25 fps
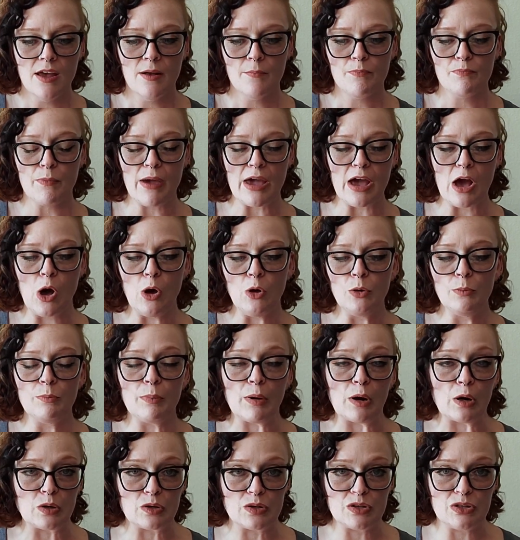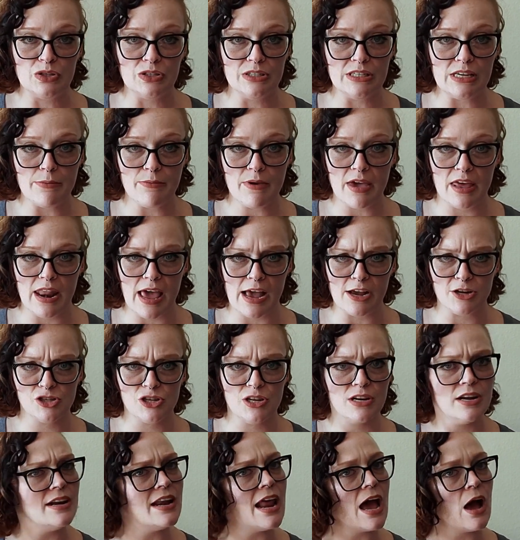my own personal deep connection,
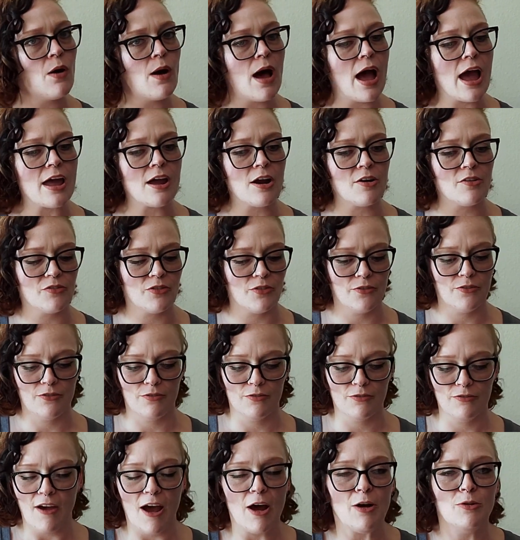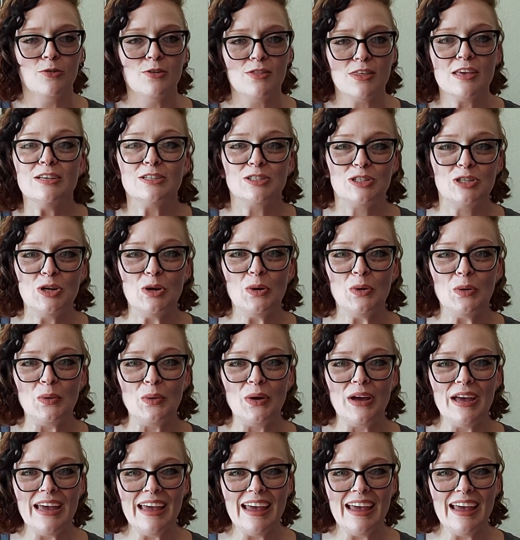and now I have found these new